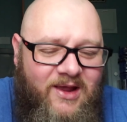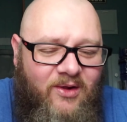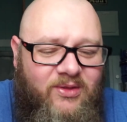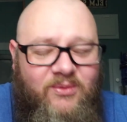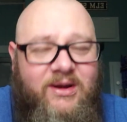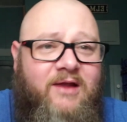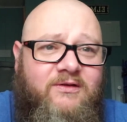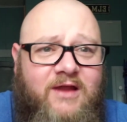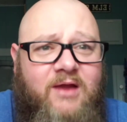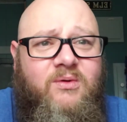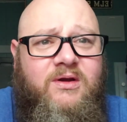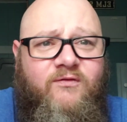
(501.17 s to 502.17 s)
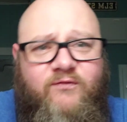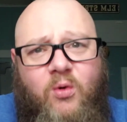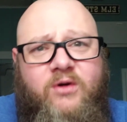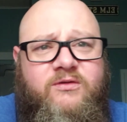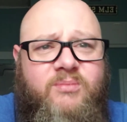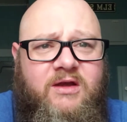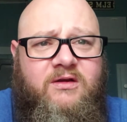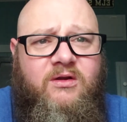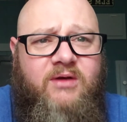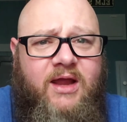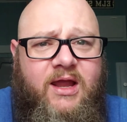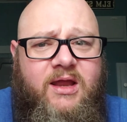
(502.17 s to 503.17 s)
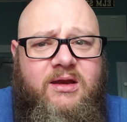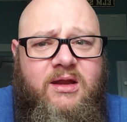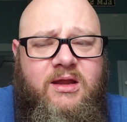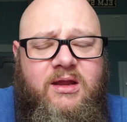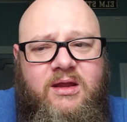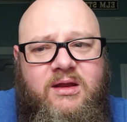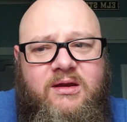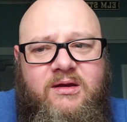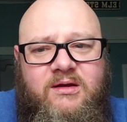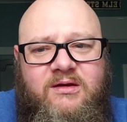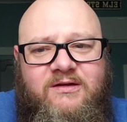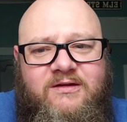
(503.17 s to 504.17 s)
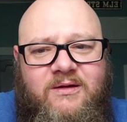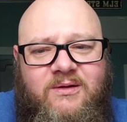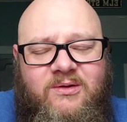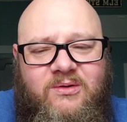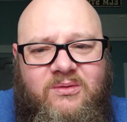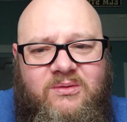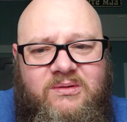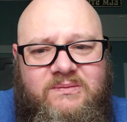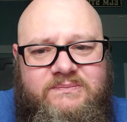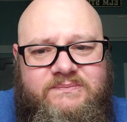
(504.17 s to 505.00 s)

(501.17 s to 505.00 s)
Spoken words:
Only went outside when you forced me to, Dad. So,